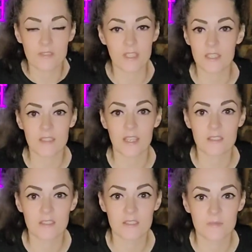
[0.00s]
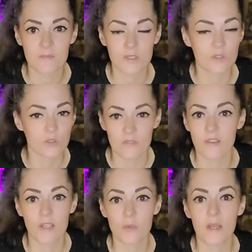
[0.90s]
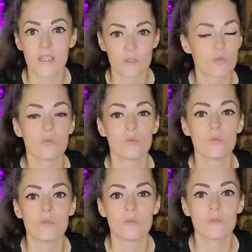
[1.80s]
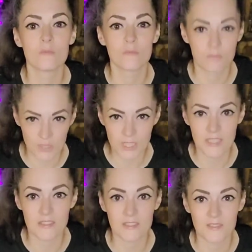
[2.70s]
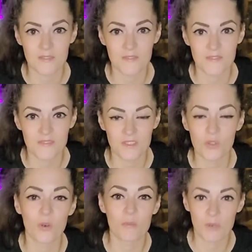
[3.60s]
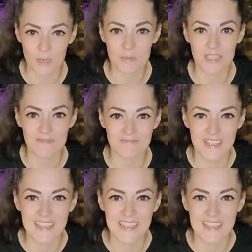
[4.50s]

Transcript: Like that is a surefire way to protect your property,